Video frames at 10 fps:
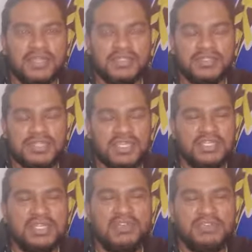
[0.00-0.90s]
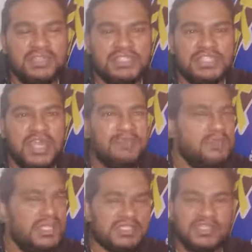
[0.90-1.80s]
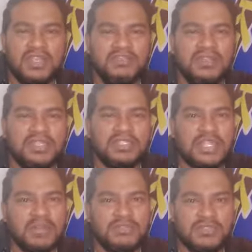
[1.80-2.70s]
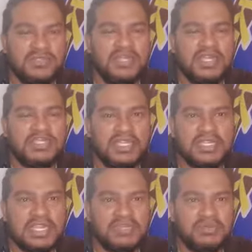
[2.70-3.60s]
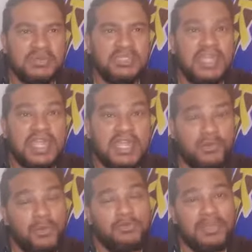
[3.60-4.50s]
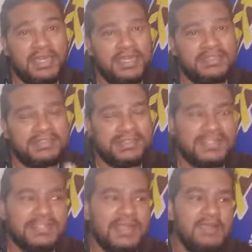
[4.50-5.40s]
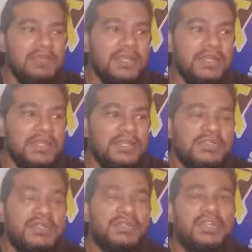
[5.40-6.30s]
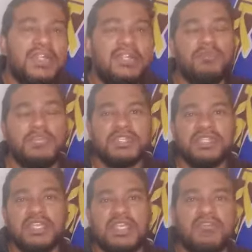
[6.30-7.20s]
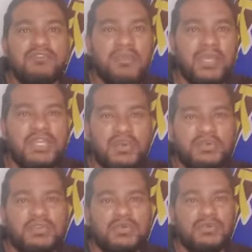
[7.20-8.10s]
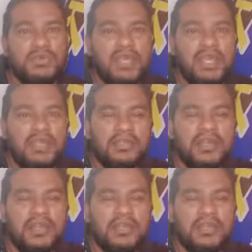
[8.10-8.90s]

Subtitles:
Central African time, that's South African time, so you guys can catch me on there, and I won't be late this time. So really appreciate everybody coming through and